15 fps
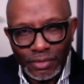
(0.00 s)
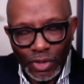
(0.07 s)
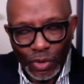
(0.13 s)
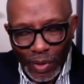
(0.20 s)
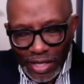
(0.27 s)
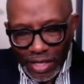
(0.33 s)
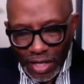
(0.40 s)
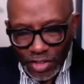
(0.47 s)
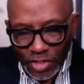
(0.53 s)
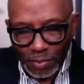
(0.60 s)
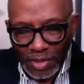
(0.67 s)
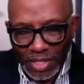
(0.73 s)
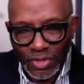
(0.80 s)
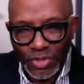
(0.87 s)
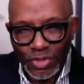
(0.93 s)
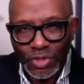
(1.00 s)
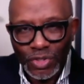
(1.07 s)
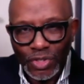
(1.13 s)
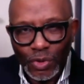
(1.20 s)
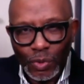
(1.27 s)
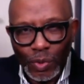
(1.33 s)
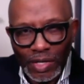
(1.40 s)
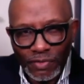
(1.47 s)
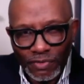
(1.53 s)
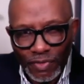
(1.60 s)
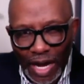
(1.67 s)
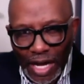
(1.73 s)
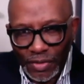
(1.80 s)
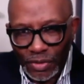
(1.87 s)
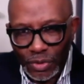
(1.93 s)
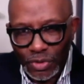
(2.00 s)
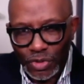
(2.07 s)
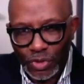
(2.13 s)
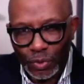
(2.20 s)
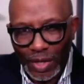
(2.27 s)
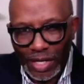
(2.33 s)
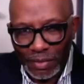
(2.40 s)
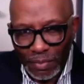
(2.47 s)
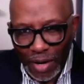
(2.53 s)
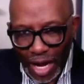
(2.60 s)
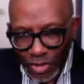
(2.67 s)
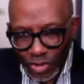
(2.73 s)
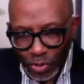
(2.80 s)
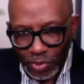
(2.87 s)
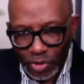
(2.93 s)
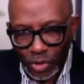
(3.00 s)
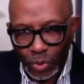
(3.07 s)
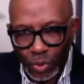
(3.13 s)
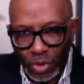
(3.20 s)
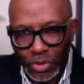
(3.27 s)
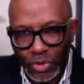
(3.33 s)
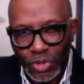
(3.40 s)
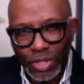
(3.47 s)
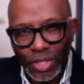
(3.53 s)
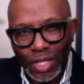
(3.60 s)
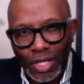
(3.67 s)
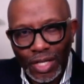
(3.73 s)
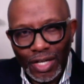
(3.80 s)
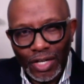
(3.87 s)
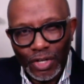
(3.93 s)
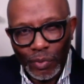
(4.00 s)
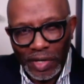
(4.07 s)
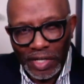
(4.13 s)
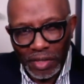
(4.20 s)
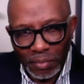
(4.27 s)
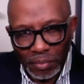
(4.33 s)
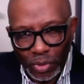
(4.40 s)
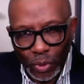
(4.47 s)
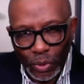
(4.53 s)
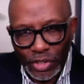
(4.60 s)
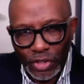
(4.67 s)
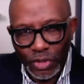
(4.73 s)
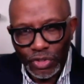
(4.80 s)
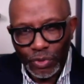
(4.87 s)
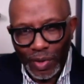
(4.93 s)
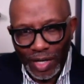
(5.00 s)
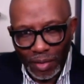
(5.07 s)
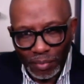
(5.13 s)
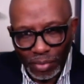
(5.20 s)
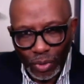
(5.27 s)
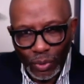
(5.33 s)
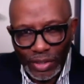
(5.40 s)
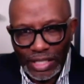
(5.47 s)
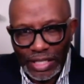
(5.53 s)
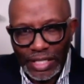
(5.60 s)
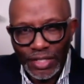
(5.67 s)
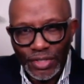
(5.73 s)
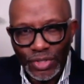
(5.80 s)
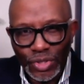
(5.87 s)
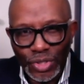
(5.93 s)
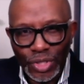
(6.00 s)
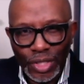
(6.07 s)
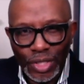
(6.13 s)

great husbands, great fathers, great entrepreneurs, great employers, great employees,